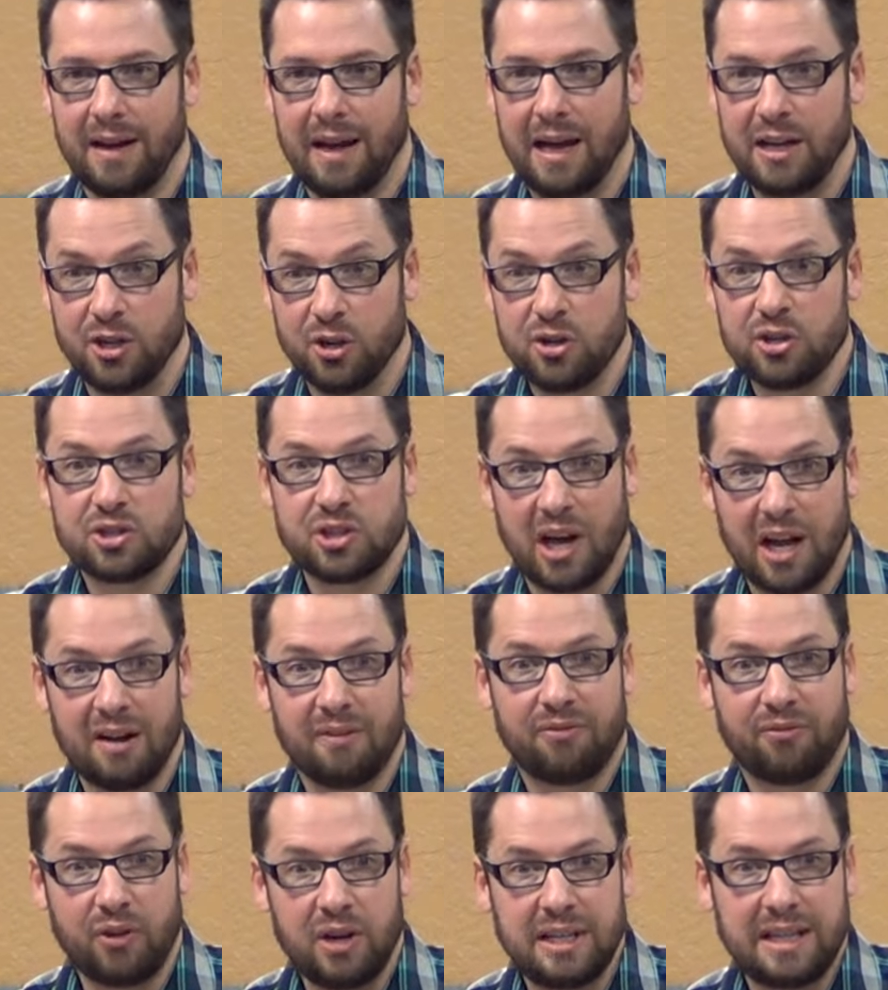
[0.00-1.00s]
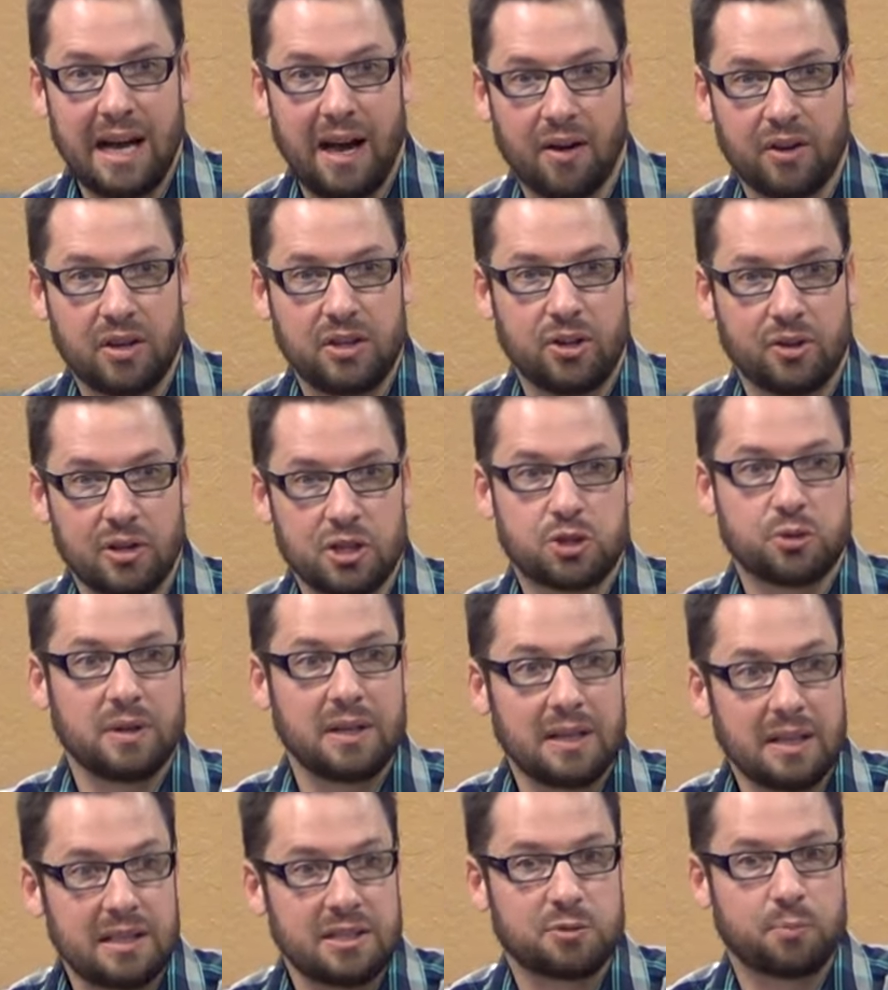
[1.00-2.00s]
And you're just kind of freaked out, and your
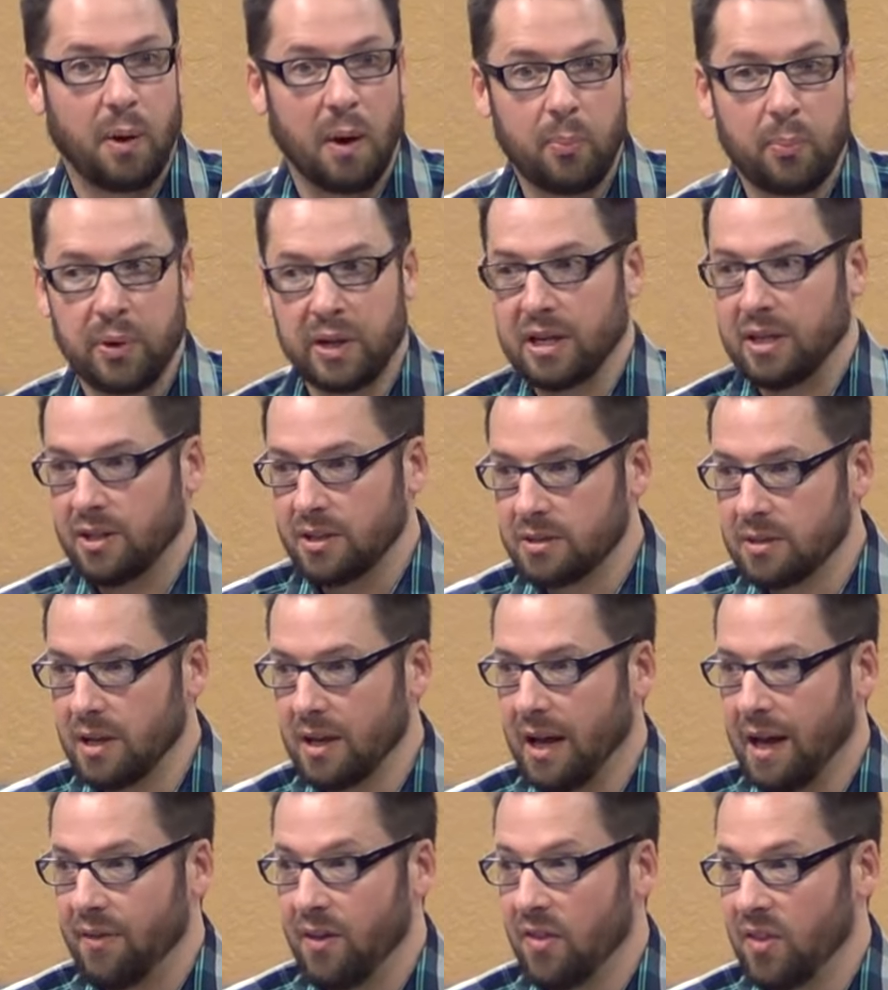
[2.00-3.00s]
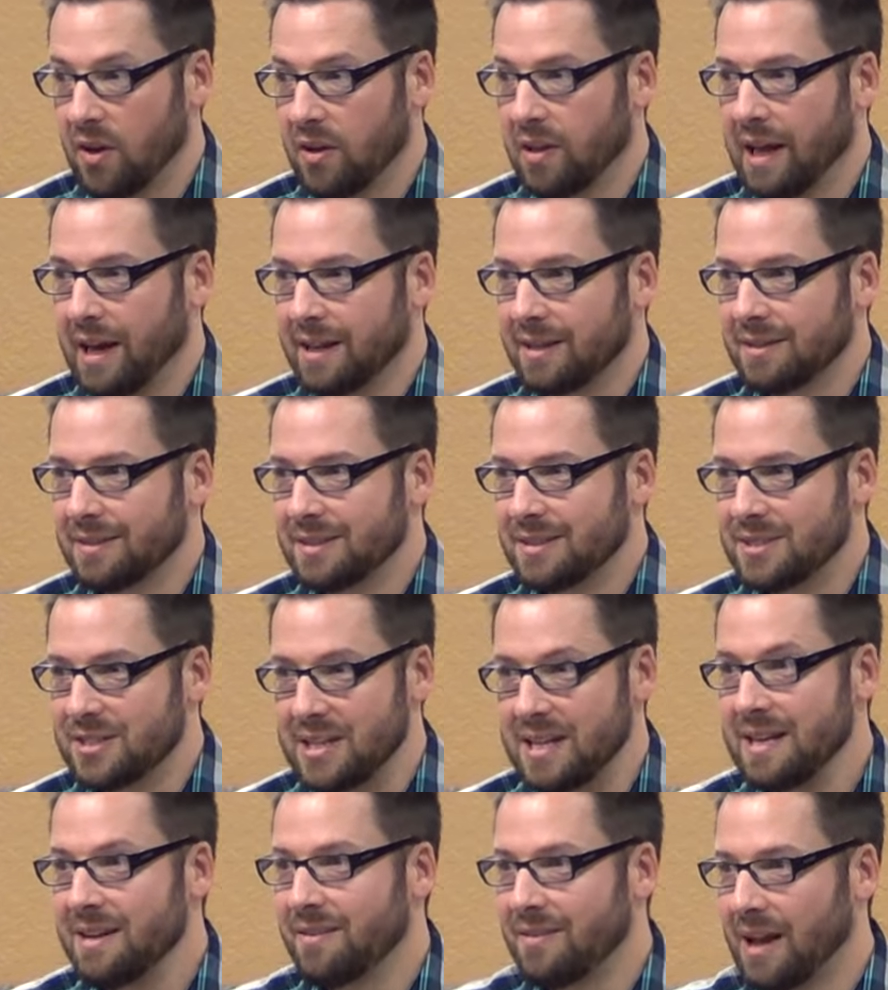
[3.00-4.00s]
adrenaline's pumping, and then they're like,
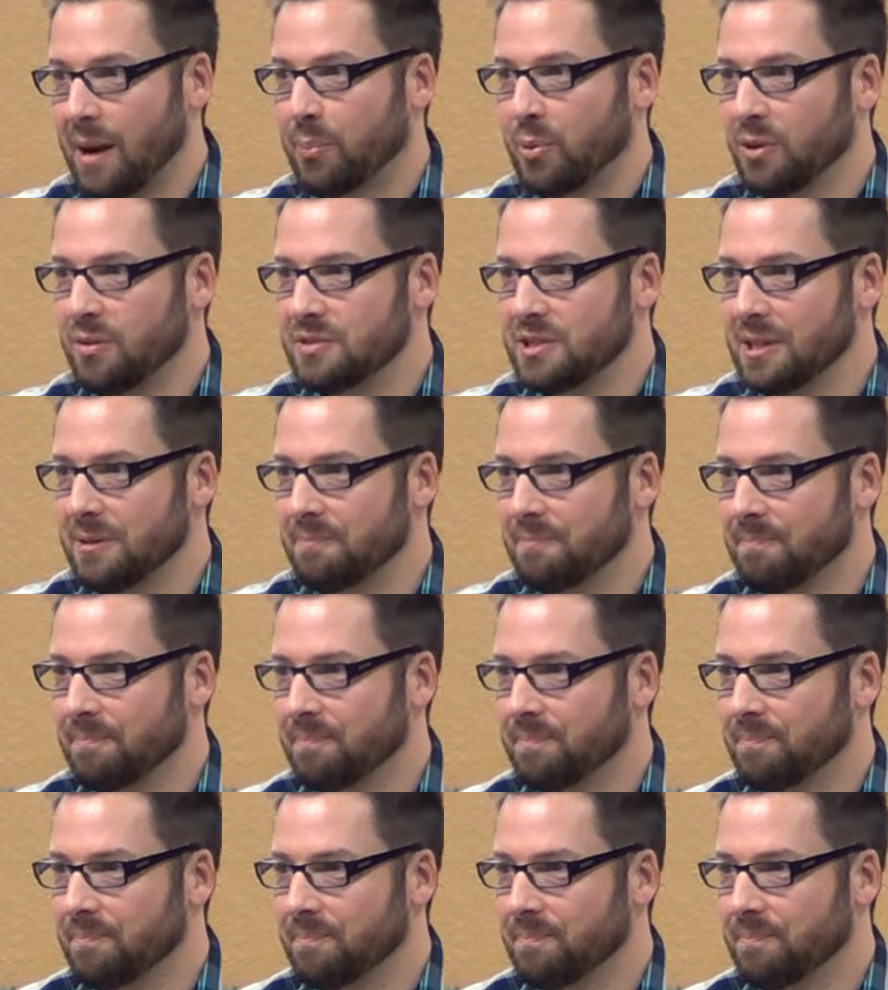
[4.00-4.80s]
see, that proves it.